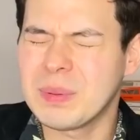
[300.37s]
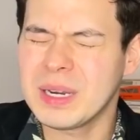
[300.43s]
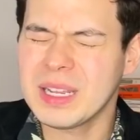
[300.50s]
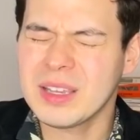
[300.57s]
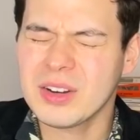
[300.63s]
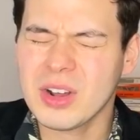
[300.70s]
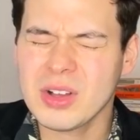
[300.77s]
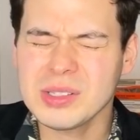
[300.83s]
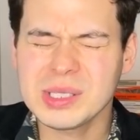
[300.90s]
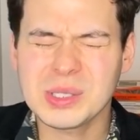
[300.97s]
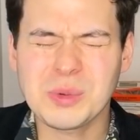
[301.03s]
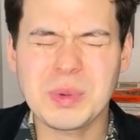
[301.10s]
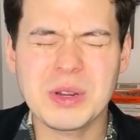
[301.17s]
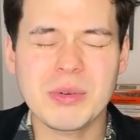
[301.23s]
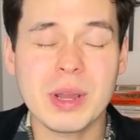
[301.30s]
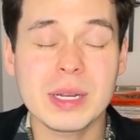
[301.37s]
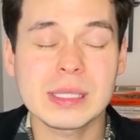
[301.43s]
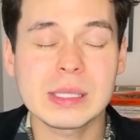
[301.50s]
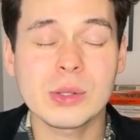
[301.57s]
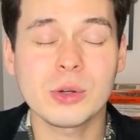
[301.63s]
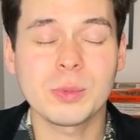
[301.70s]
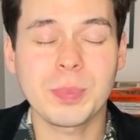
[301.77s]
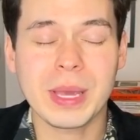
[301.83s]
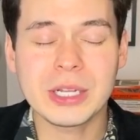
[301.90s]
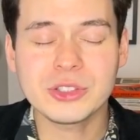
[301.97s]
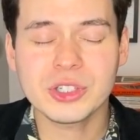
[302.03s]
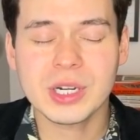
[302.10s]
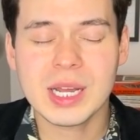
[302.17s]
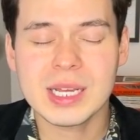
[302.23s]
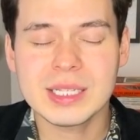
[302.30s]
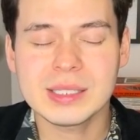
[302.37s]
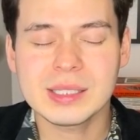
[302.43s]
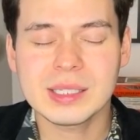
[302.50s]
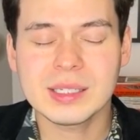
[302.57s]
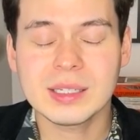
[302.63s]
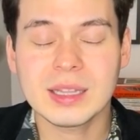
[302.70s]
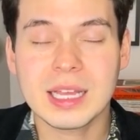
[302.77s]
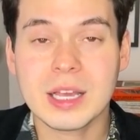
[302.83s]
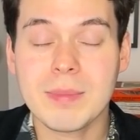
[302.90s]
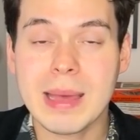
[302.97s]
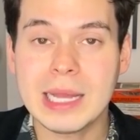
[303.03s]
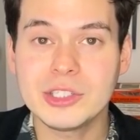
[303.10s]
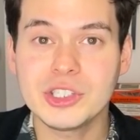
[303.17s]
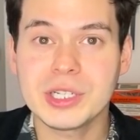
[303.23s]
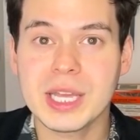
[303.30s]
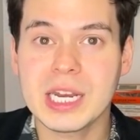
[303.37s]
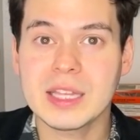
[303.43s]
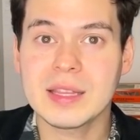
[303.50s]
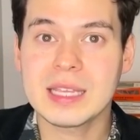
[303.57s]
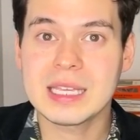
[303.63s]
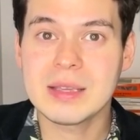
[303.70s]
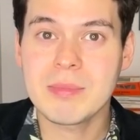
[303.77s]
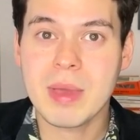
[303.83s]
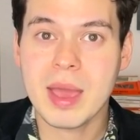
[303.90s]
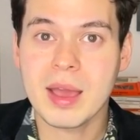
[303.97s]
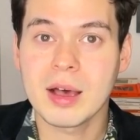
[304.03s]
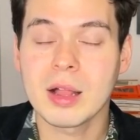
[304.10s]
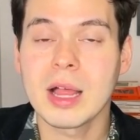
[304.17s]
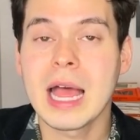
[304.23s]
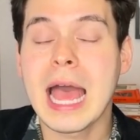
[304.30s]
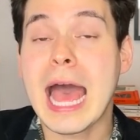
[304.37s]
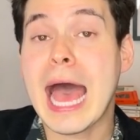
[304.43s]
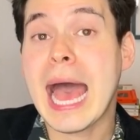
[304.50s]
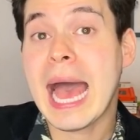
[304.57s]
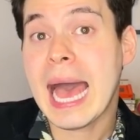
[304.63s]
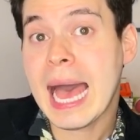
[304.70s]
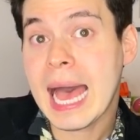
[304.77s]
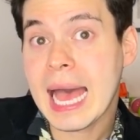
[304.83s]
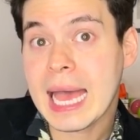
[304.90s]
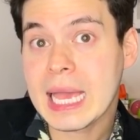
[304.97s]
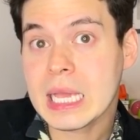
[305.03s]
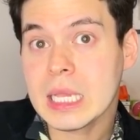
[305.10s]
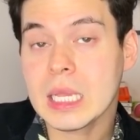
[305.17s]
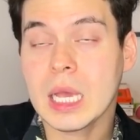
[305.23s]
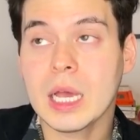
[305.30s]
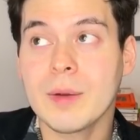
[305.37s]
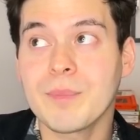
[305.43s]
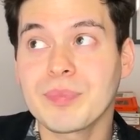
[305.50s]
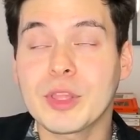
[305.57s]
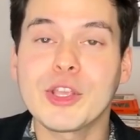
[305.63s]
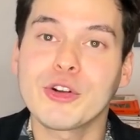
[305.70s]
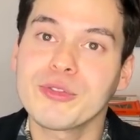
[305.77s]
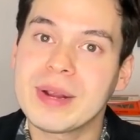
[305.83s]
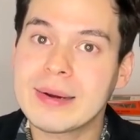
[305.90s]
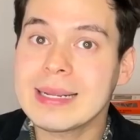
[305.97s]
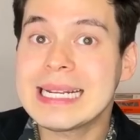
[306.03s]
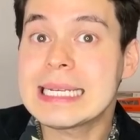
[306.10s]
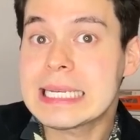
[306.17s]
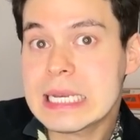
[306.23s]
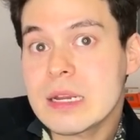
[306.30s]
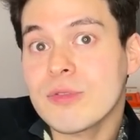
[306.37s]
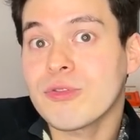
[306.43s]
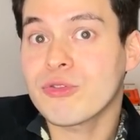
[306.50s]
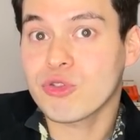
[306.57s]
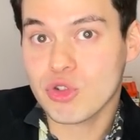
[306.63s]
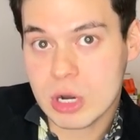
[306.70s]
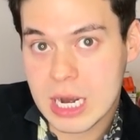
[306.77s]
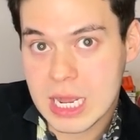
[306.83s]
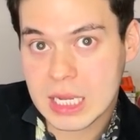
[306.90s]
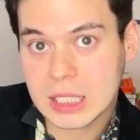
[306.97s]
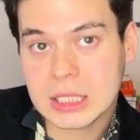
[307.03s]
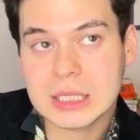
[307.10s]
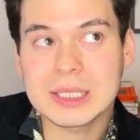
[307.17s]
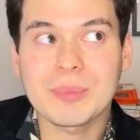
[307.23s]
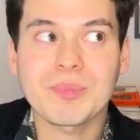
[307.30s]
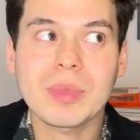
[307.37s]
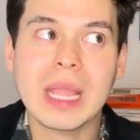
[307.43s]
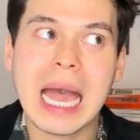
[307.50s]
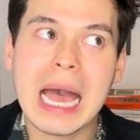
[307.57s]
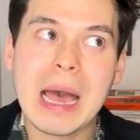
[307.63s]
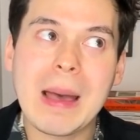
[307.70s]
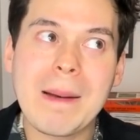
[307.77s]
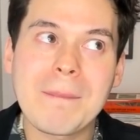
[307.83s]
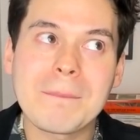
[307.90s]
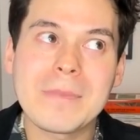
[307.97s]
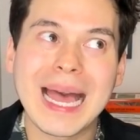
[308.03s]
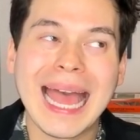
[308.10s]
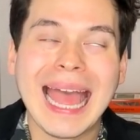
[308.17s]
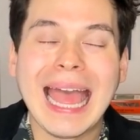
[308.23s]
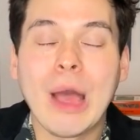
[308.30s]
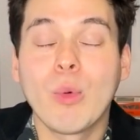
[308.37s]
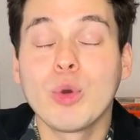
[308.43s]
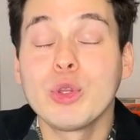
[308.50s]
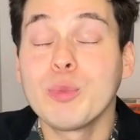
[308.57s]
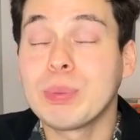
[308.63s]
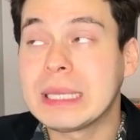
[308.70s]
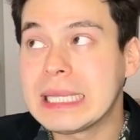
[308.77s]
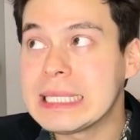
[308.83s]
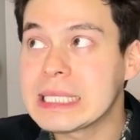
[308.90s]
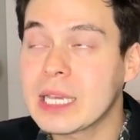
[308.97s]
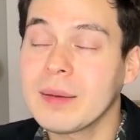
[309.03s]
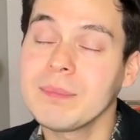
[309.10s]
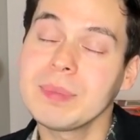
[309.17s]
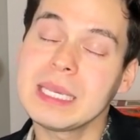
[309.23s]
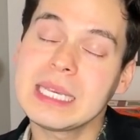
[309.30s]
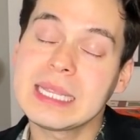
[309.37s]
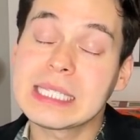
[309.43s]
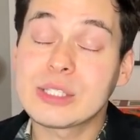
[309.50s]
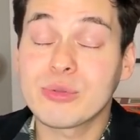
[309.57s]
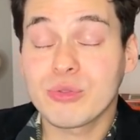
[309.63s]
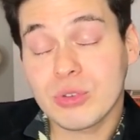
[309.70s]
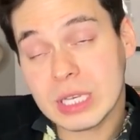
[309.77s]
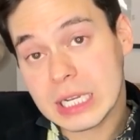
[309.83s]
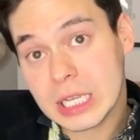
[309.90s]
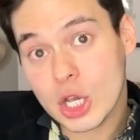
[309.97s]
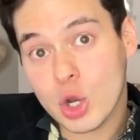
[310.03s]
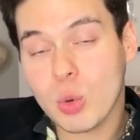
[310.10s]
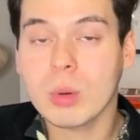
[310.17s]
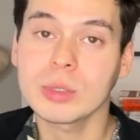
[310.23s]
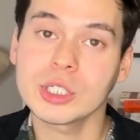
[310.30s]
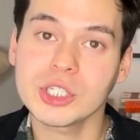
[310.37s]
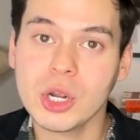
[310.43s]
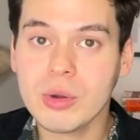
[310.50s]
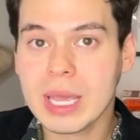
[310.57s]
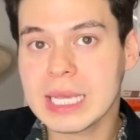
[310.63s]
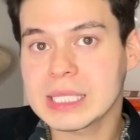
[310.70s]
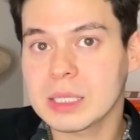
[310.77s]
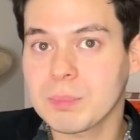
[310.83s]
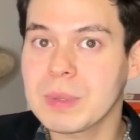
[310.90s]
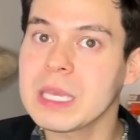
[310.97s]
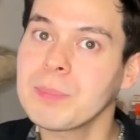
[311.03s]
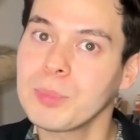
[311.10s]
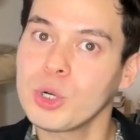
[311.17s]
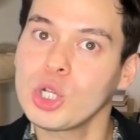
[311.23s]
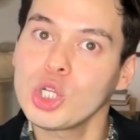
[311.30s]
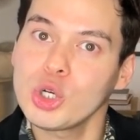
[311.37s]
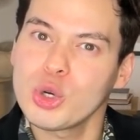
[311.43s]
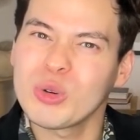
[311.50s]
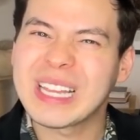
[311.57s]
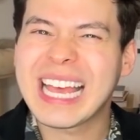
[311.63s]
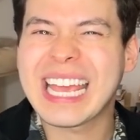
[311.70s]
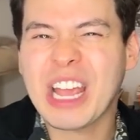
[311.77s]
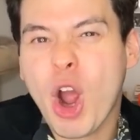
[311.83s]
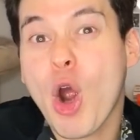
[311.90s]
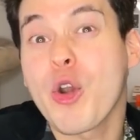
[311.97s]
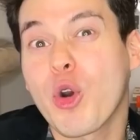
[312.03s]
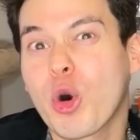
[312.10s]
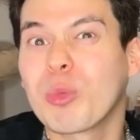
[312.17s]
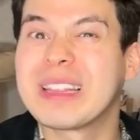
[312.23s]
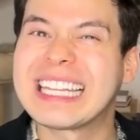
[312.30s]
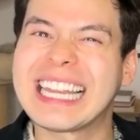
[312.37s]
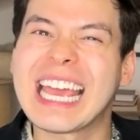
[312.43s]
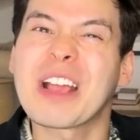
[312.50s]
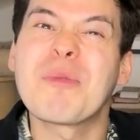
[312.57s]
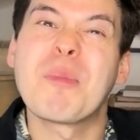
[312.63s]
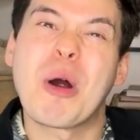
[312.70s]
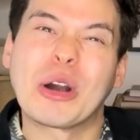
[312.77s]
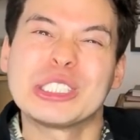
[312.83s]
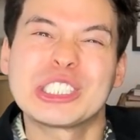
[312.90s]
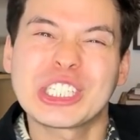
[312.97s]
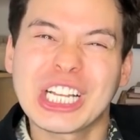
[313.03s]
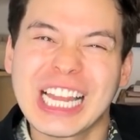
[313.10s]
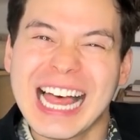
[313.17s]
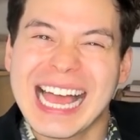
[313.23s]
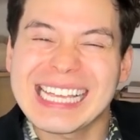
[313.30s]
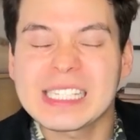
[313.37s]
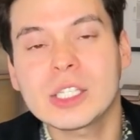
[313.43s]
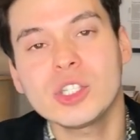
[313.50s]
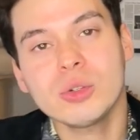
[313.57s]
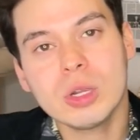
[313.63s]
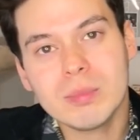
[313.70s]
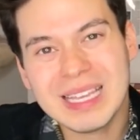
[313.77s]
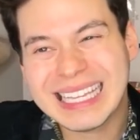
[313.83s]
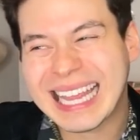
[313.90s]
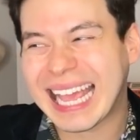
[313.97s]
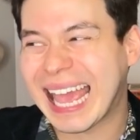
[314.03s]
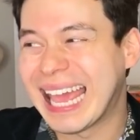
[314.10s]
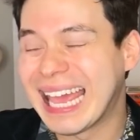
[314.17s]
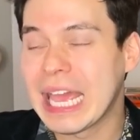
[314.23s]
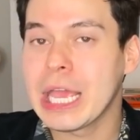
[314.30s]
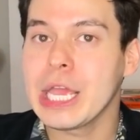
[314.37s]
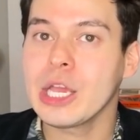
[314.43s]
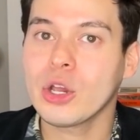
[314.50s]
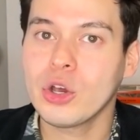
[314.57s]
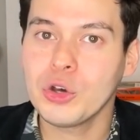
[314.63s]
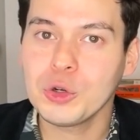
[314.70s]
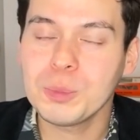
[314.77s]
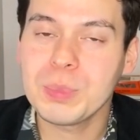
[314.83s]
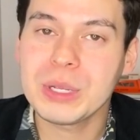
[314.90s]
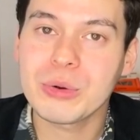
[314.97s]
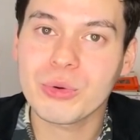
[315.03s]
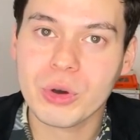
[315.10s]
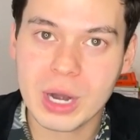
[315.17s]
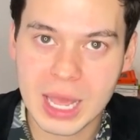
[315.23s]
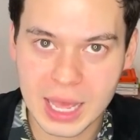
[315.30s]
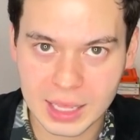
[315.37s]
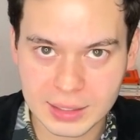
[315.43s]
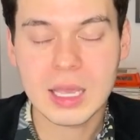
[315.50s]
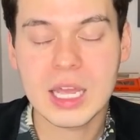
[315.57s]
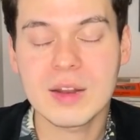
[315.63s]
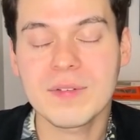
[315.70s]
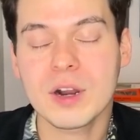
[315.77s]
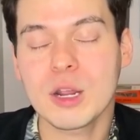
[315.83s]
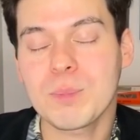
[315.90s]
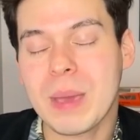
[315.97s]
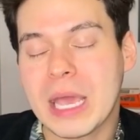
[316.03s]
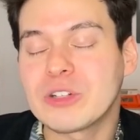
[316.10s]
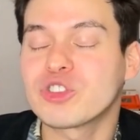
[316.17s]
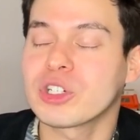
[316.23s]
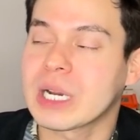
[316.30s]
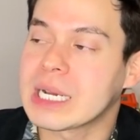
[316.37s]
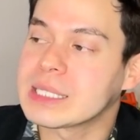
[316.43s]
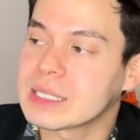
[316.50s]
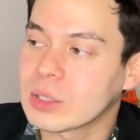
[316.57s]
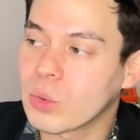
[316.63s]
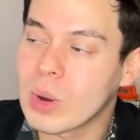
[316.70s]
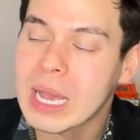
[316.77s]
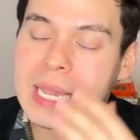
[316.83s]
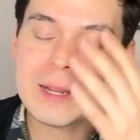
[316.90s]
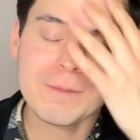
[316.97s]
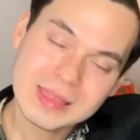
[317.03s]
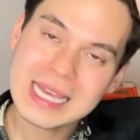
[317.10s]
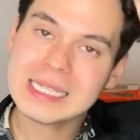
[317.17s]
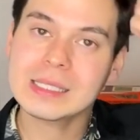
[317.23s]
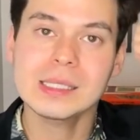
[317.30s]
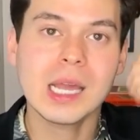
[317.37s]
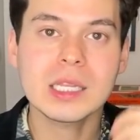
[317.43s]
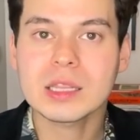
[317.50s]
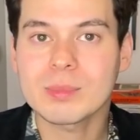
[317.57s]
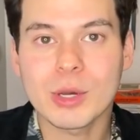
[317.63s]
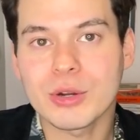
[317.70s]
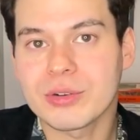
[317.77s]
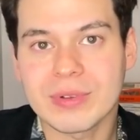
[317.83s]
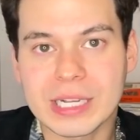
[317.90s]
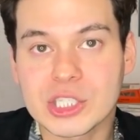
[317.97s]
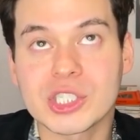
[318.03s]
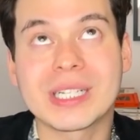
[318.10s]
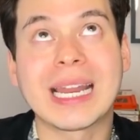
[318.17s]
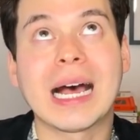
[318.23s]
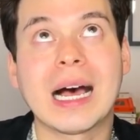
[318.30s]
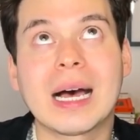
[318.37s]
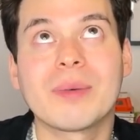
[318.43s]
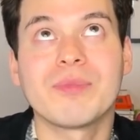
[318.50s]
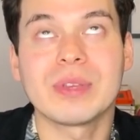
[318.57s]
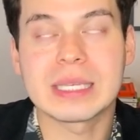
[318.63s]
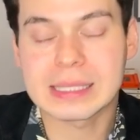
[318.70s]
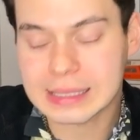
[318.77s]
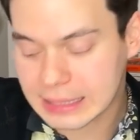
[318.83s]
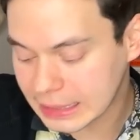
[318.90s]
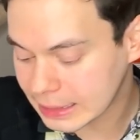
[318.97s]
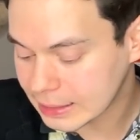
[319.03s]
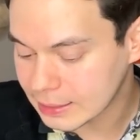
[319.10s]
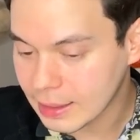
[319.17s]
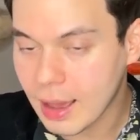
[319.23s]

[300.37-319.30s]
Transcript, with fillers: But it could also be read as a little patronizing. Like, imagine getting the email, Hi, um, you're very different. Um, will you please come be in this video where we're showcasing people who, like, are normally, like, marginalized? Do you know what I mean? Like, it could be read in a very patronizing way. That's not the motivation, obviously.